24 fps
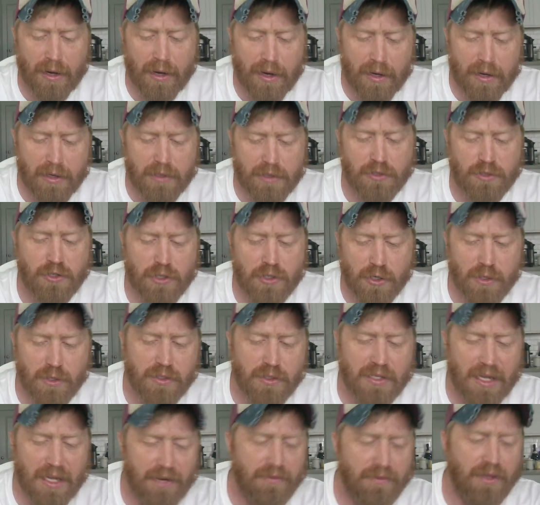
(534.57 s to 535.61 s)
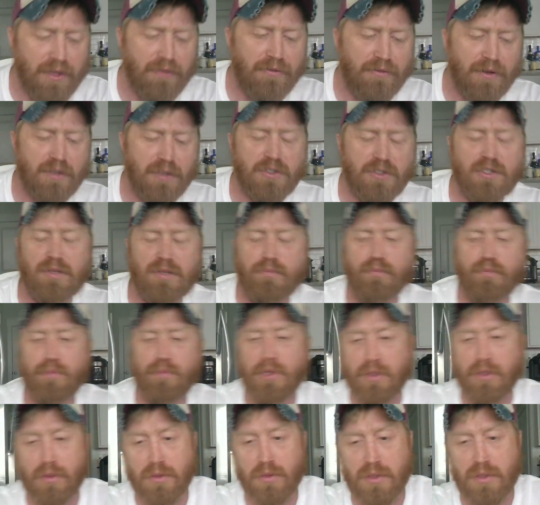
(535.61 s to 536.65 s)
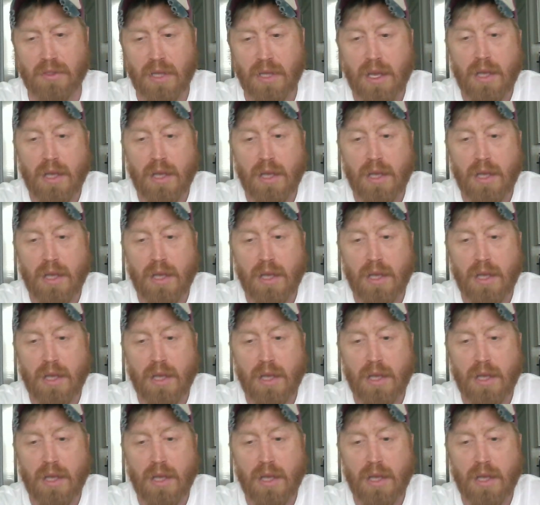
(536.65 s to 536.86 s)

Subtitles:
and ensure safety function built.